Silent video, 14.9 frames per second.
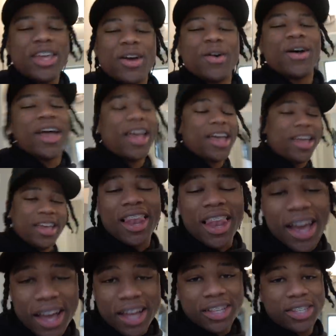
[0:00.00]
Hey,
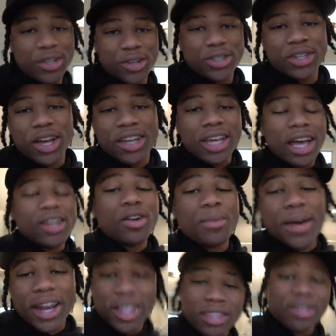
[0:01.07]
like I told y'all, y'all know
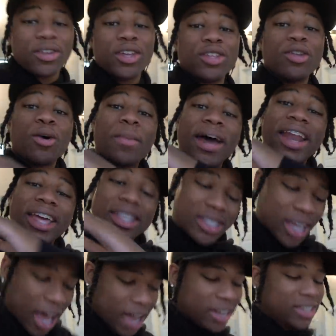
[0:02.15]
about it. 30 know about that
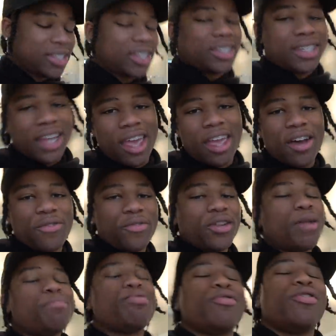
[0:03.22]
title. Today, I'm
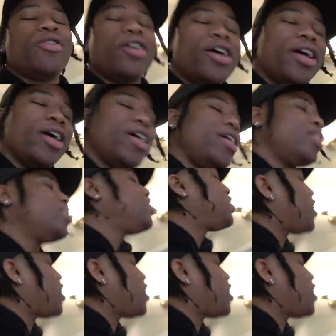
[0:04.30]
finna prank